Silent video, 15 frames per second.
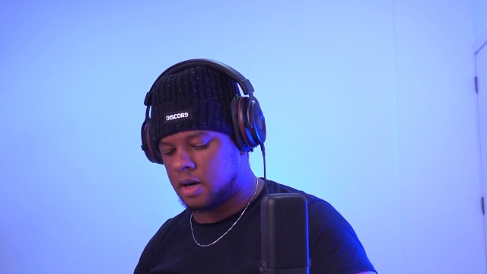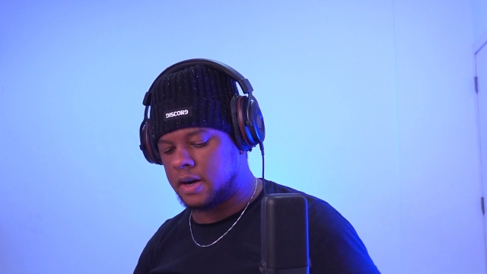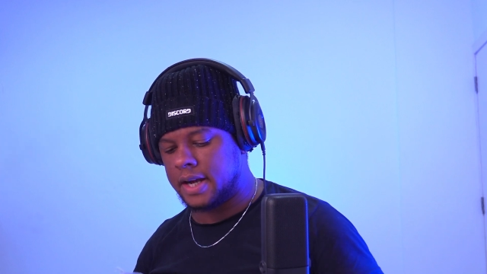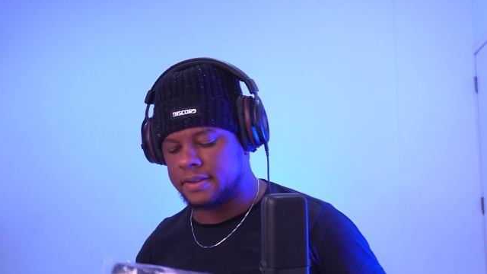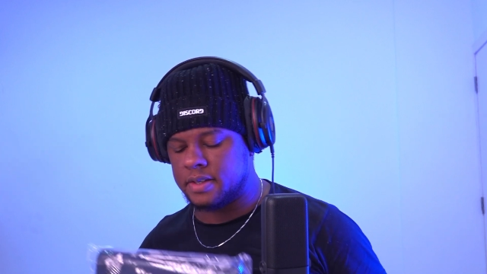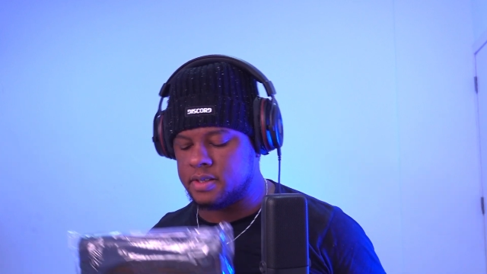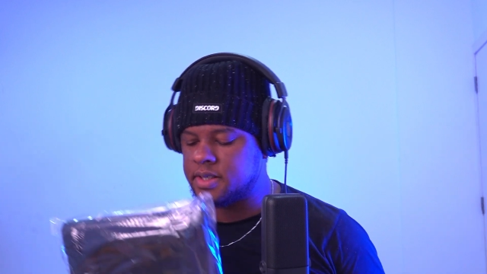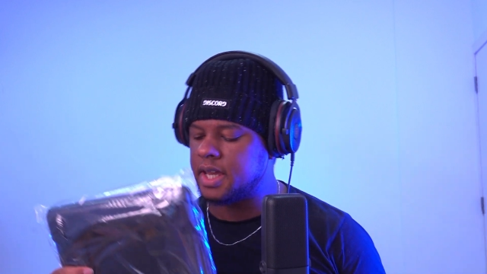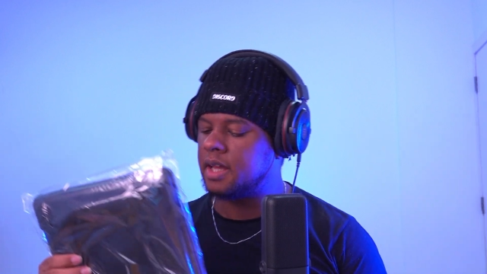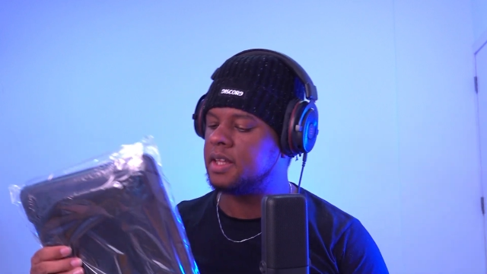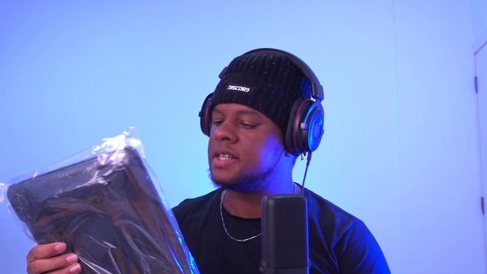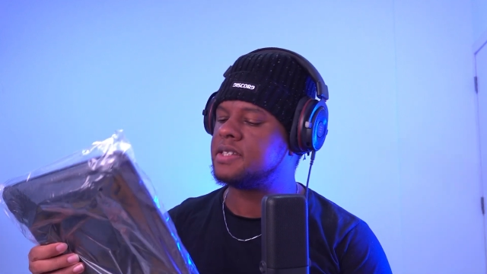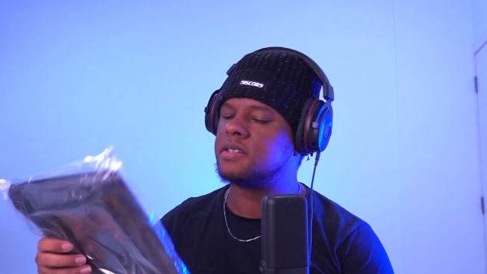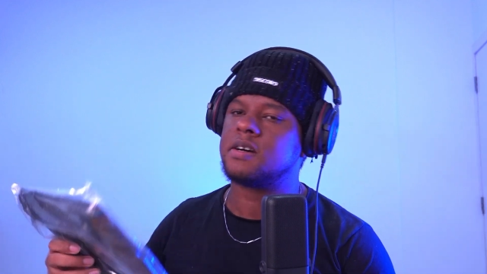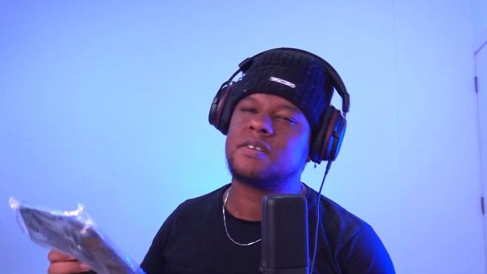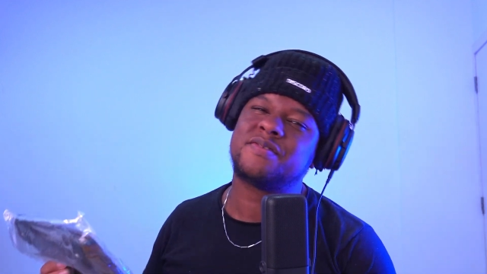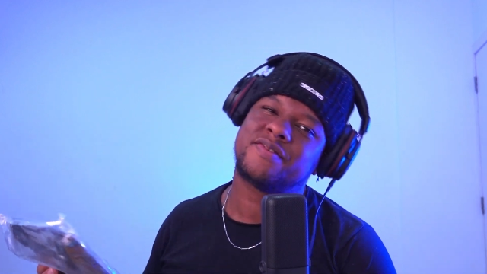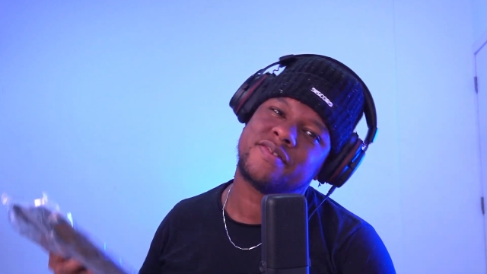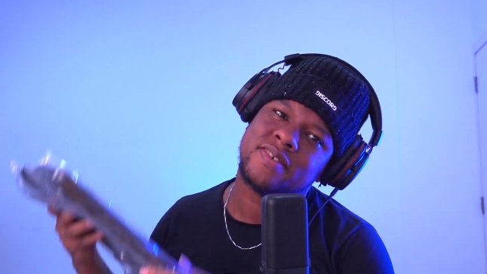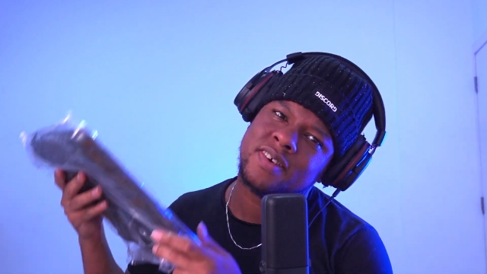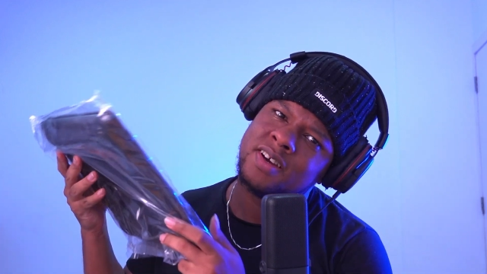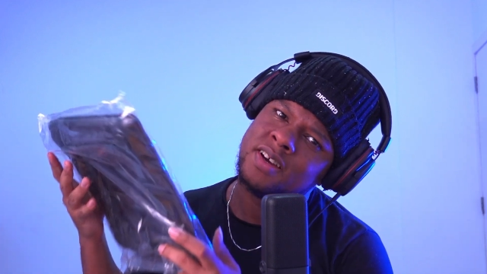right, the scale
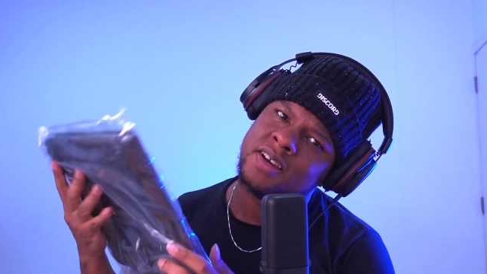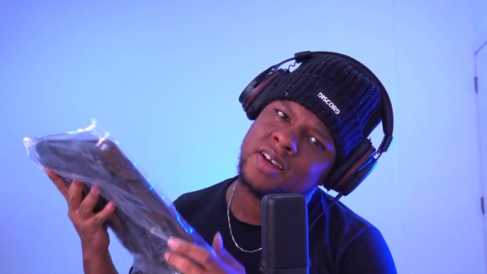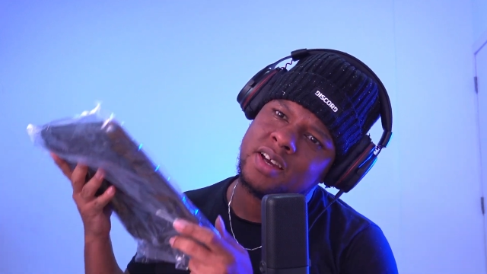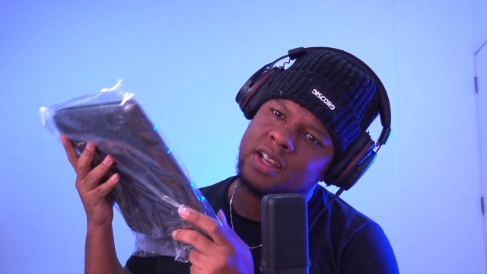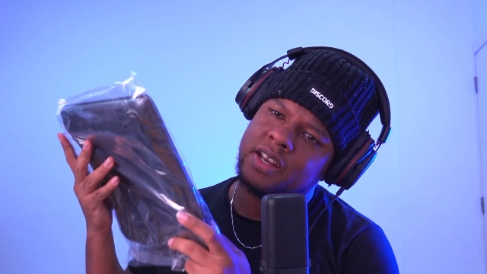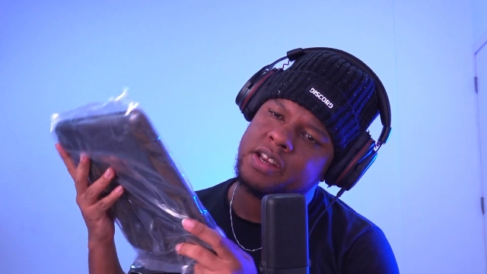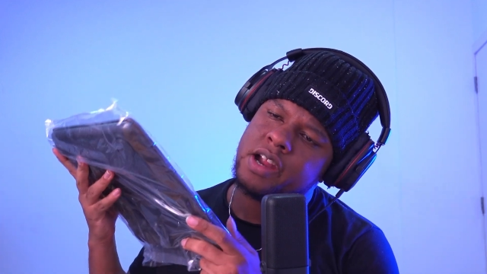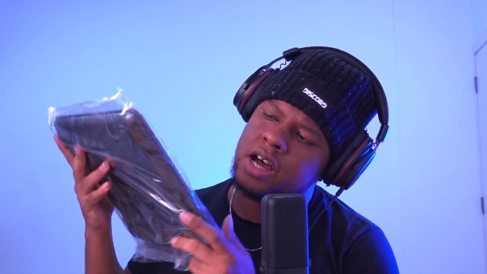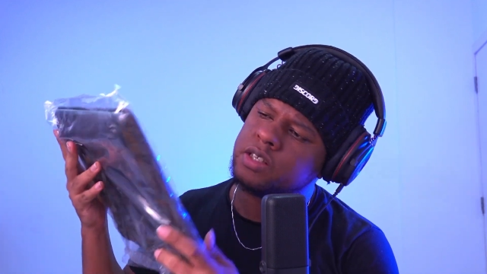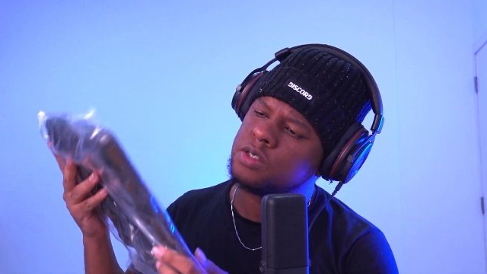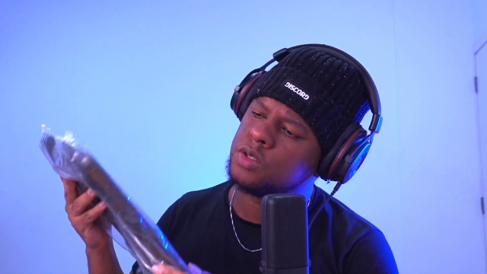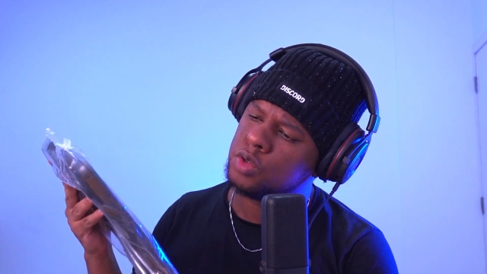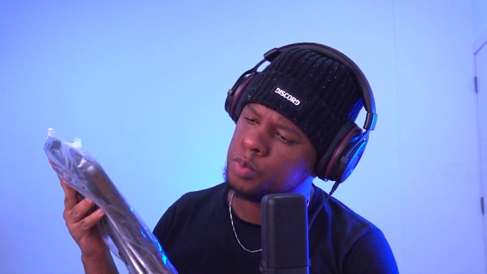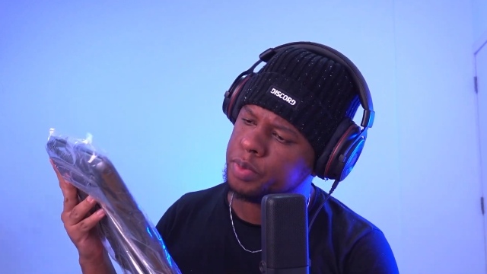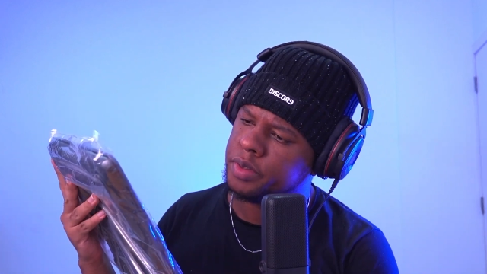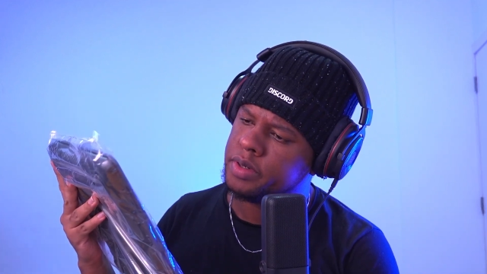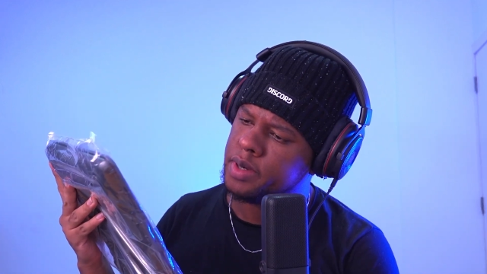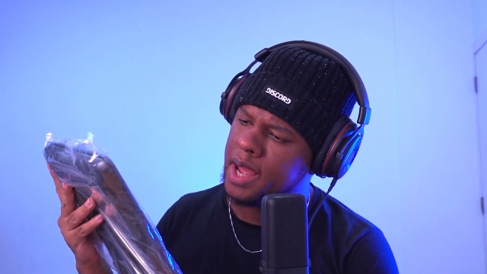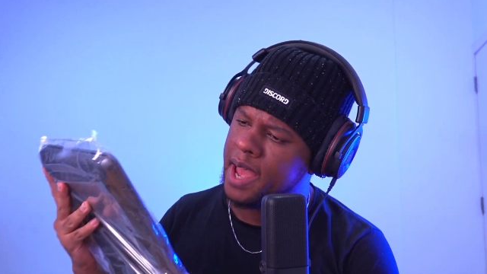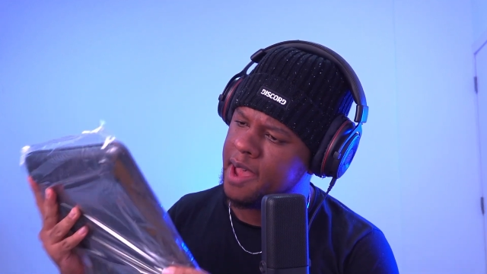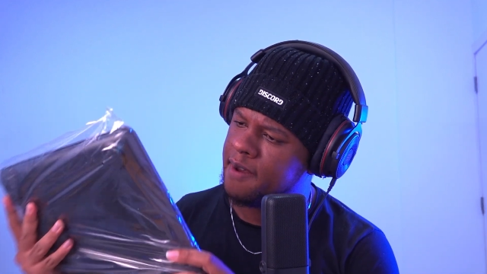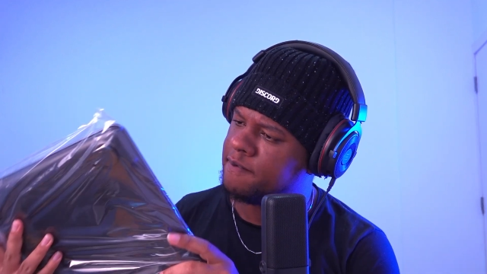itself, not super
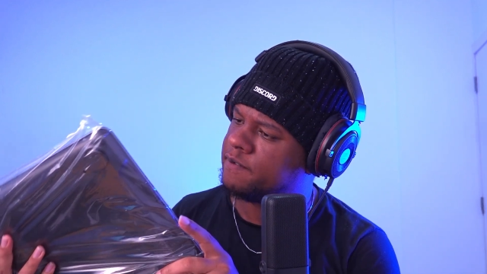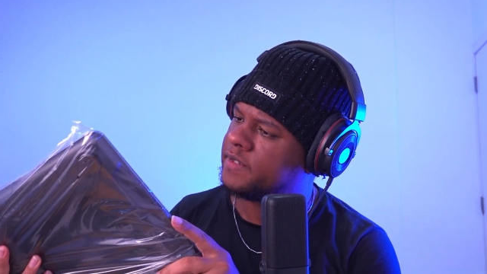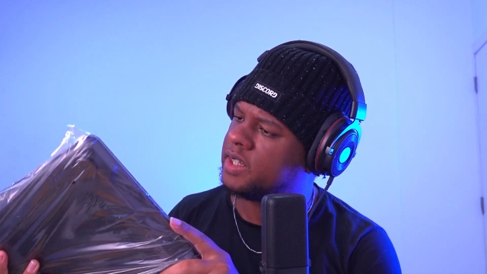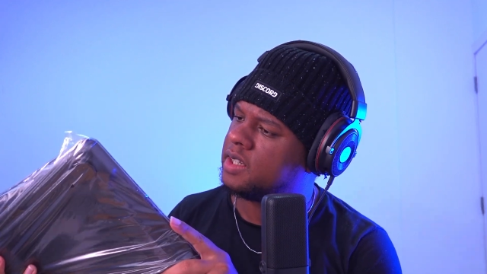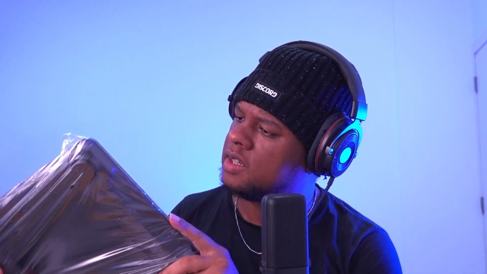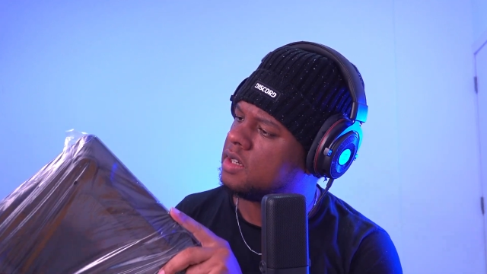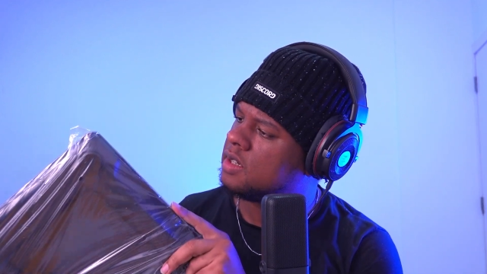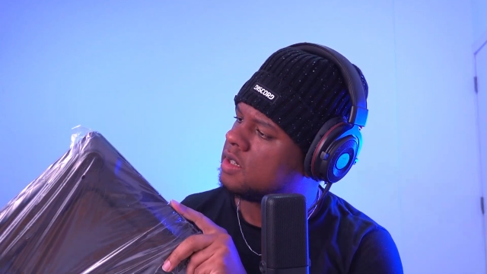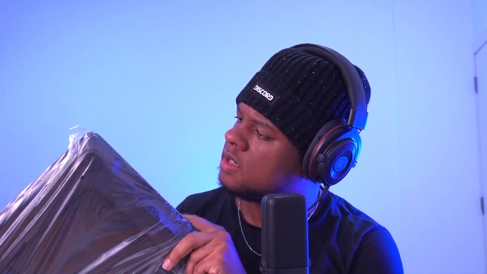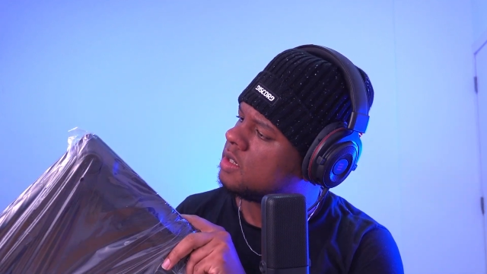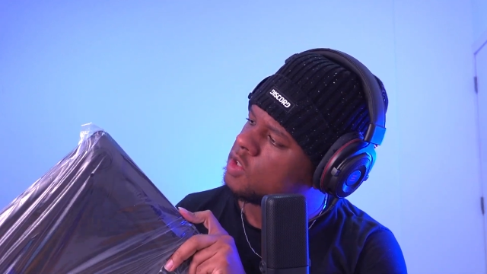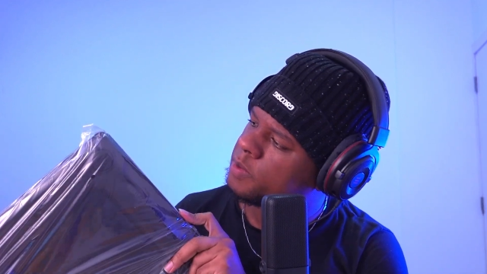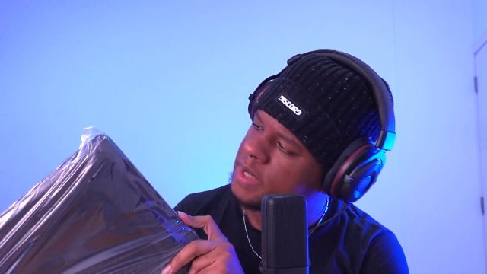heavy. I'm